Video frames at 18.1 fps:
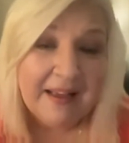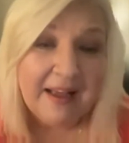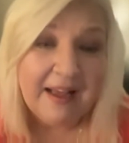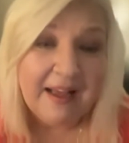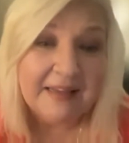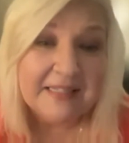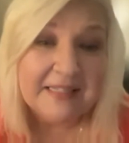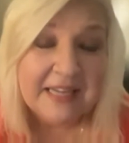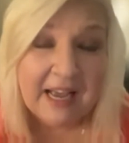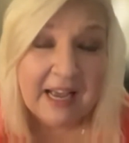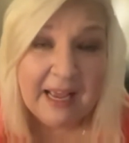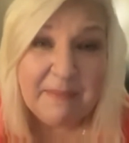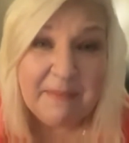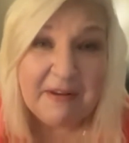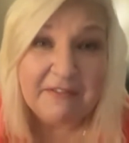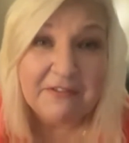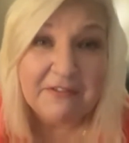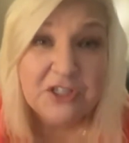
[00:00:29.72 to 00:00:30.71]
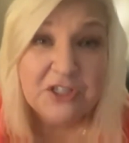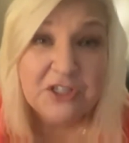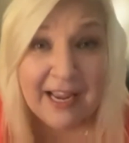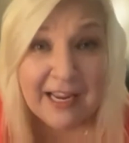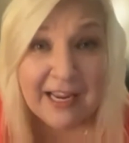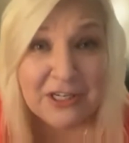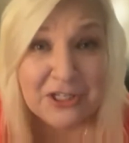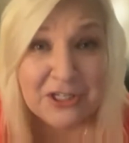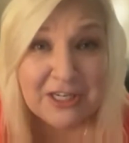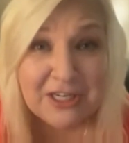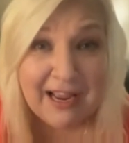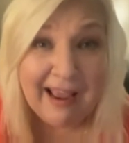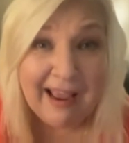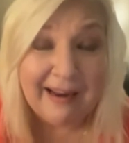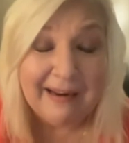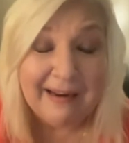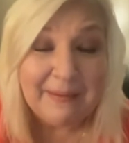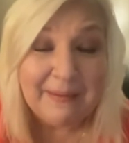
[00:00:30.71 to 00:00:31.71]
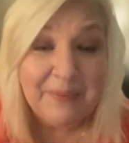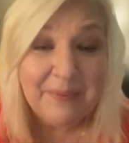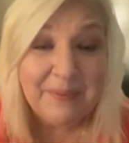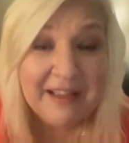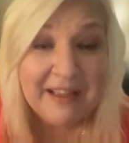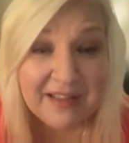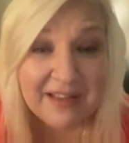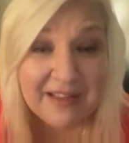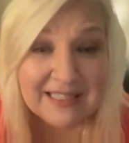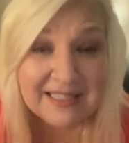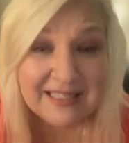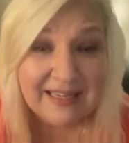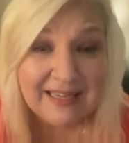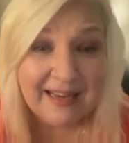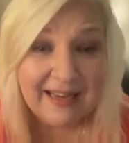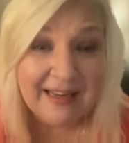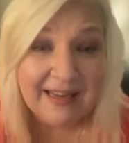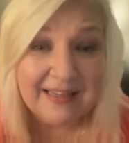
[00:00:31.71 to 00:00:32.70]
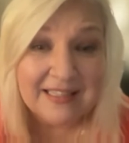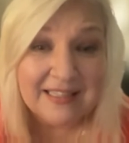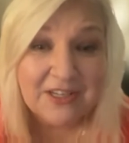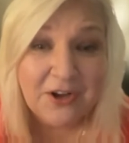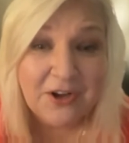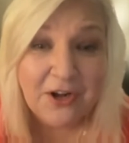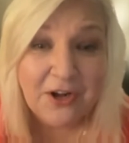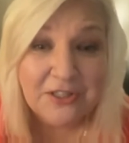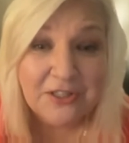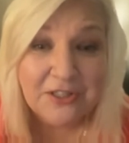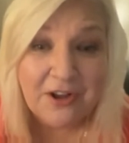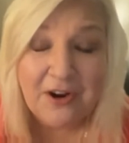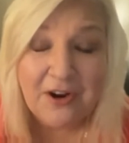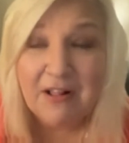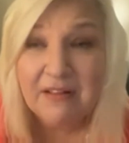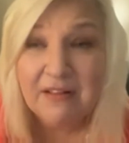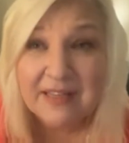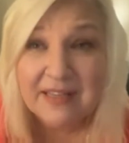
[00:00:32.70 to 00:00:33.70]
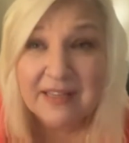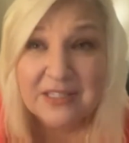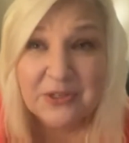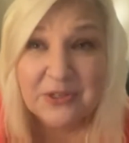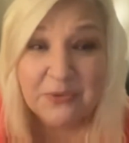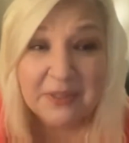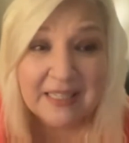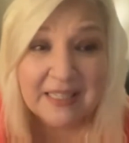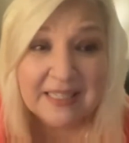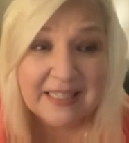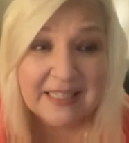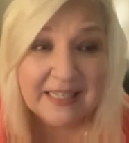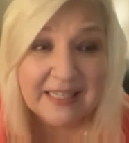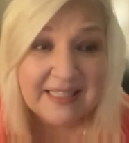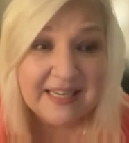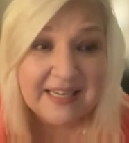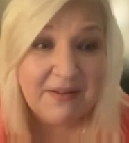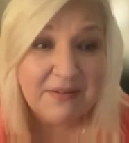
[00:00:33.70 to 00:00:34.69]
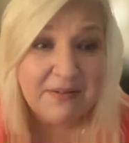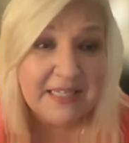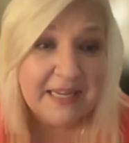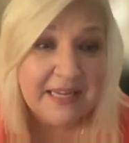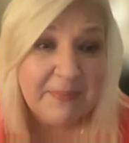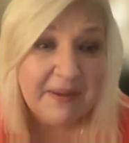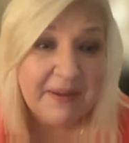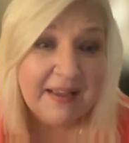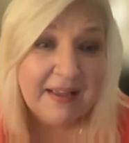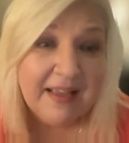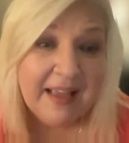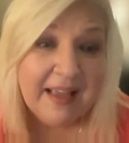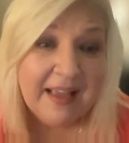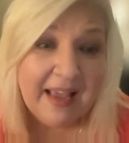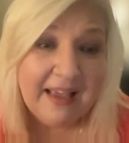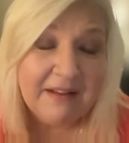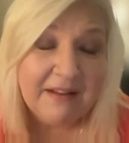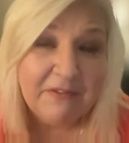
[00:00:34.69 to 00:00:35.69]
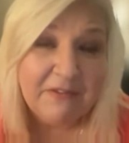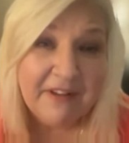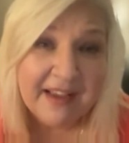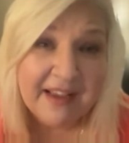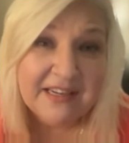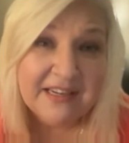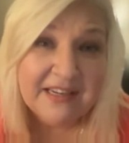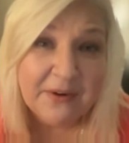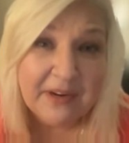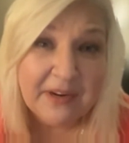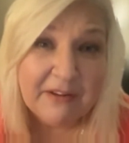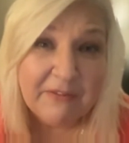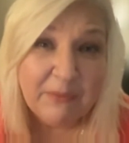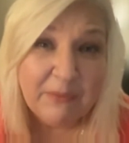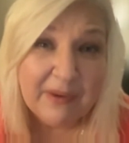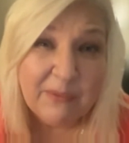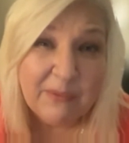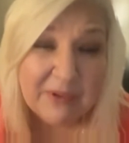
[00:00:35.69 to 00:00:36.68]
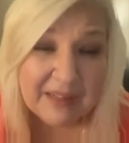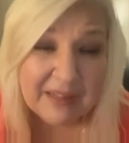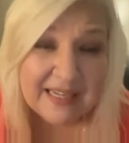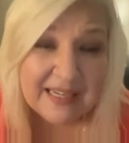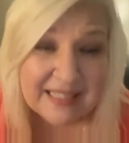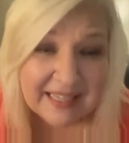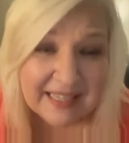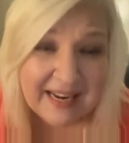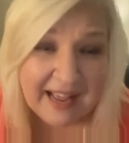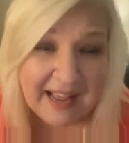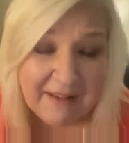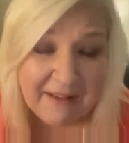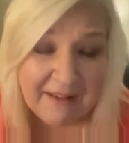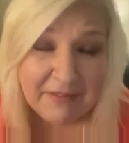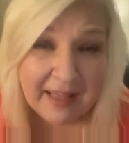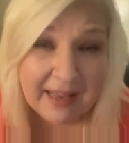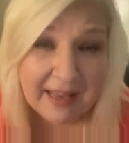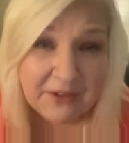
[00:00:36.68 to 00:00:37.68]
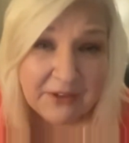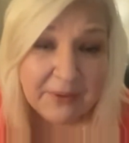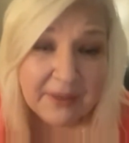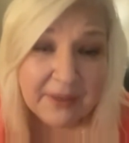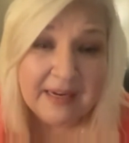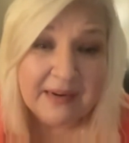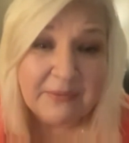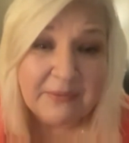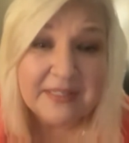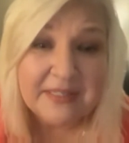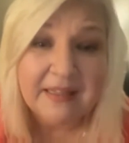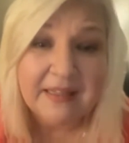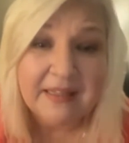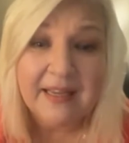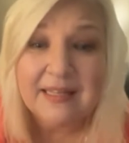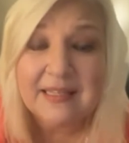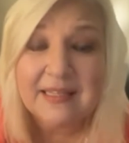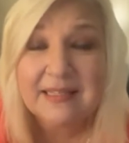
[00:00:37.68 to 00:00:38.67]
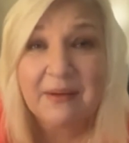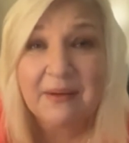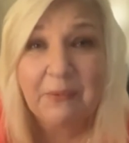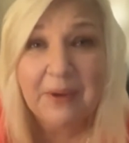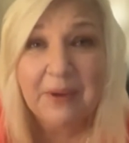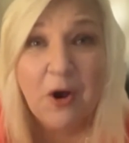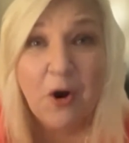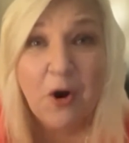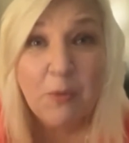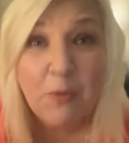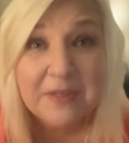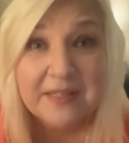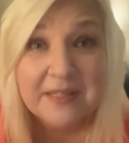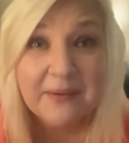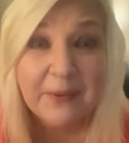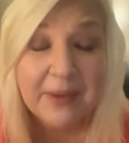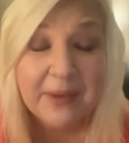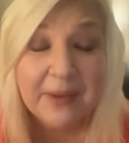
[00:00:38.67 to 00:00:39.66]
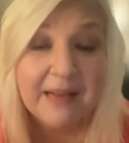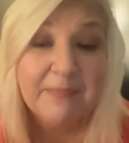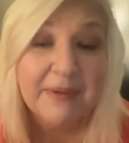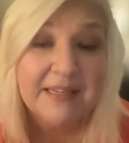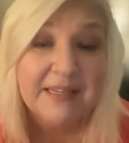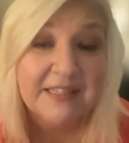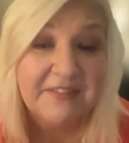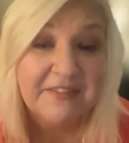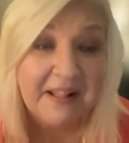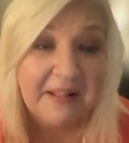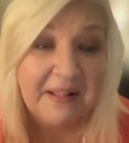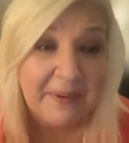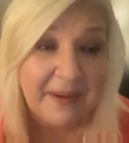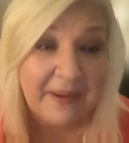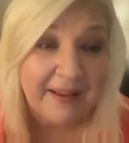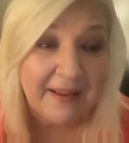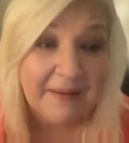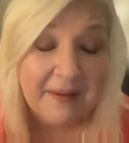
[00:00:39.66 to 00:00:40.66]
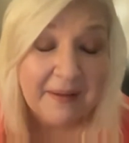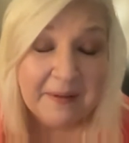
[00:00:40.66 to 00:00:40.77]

a time of change and pivots, and it's called on all of us to really dig down deep and find out if we really did have that grit and resilience that we hoped that we had been developing.